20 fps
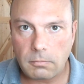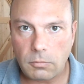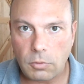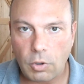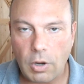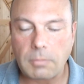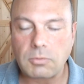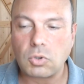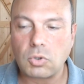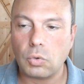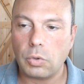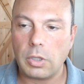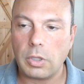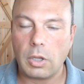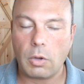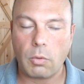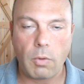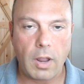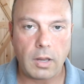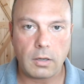You're
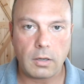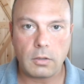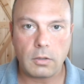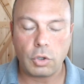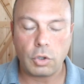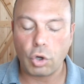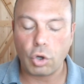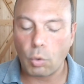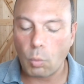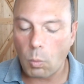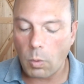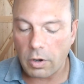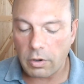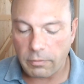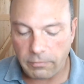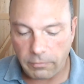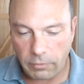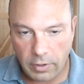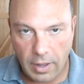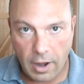absolutely great. You're a
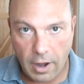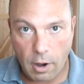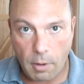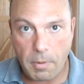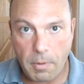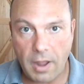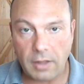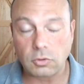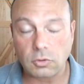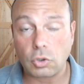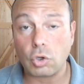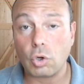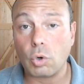wonderful chiropractor.